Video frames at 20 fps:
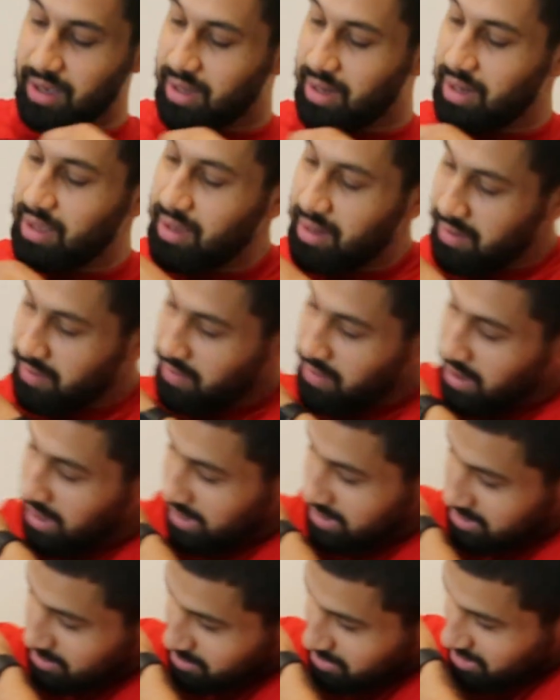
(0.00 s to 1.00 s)
clean if you
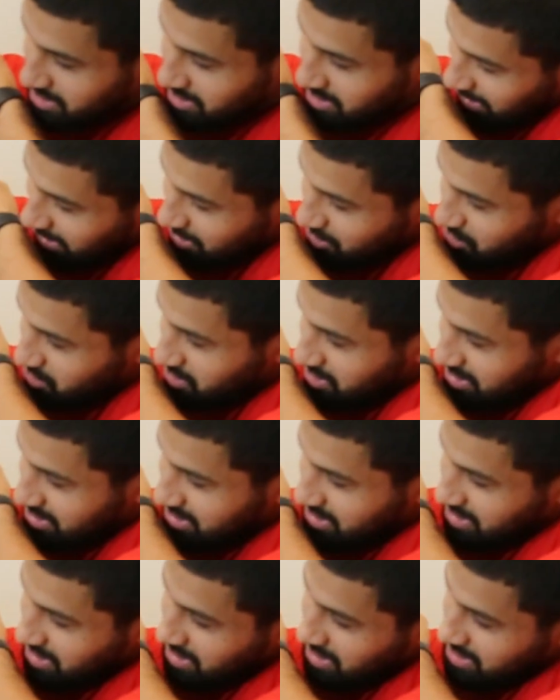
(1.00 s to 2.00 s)
ask me. As you can
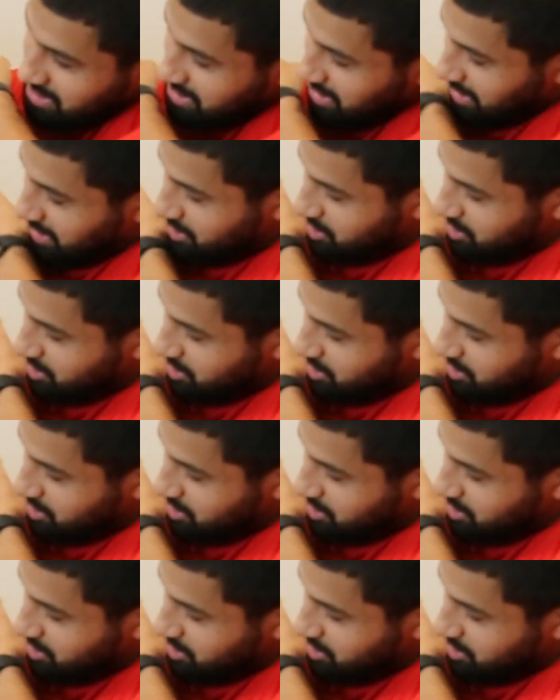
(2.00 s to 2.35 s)
see, it's like,